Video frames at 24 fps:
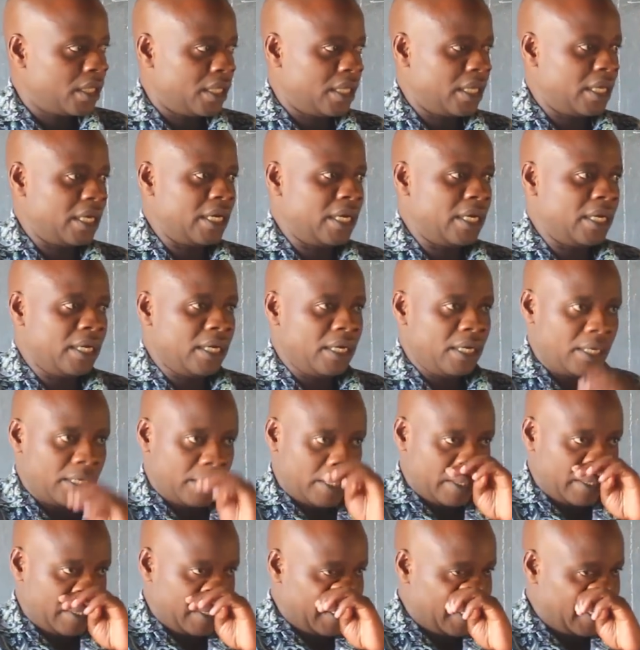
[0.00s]
Then
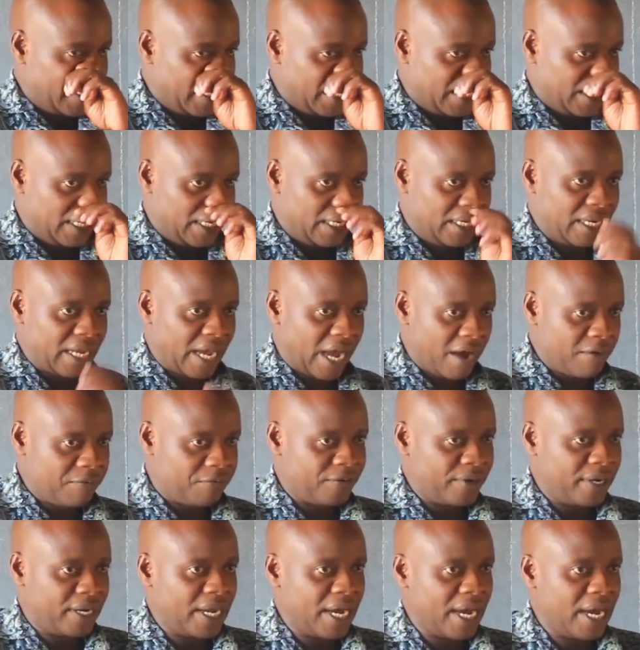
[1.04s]
in
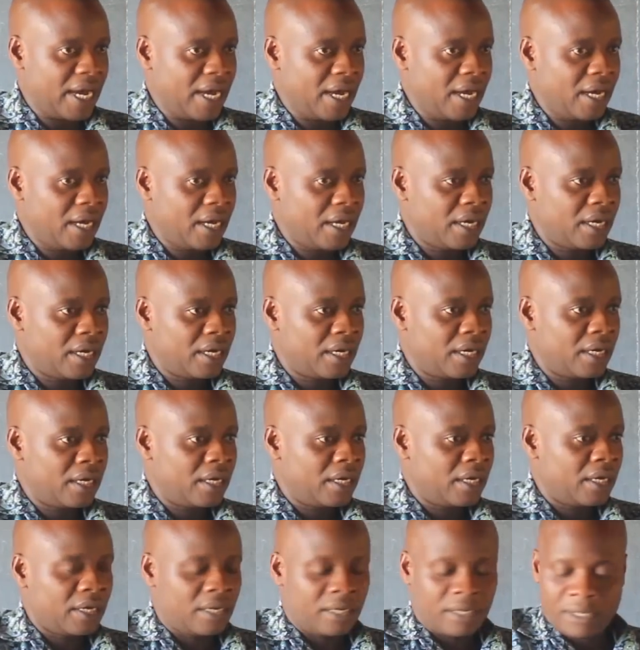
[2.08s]
Africa,
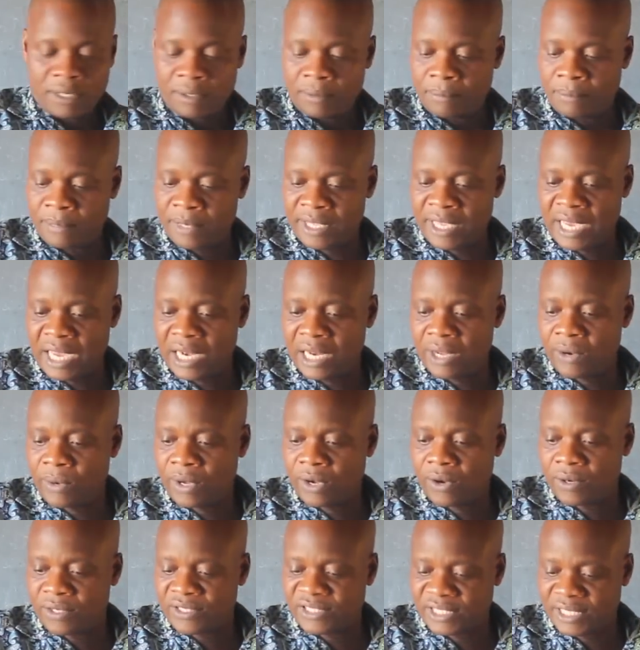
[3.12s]
majorly we
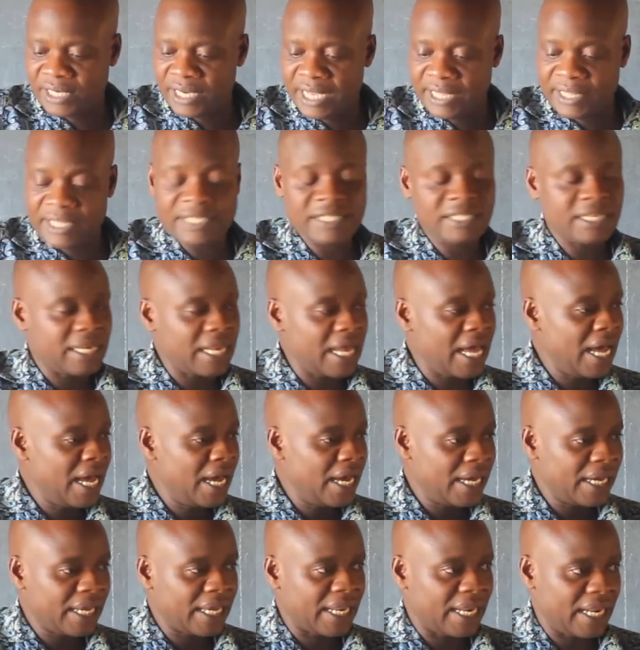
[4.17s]
consider this
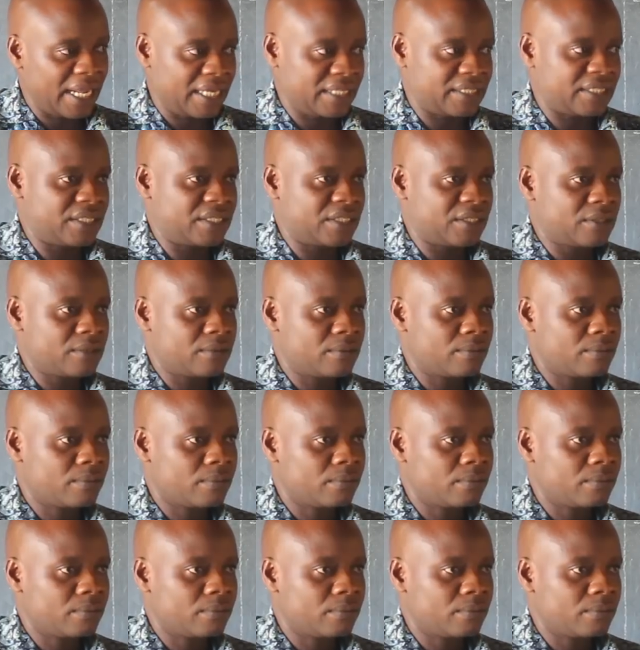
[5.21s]
class.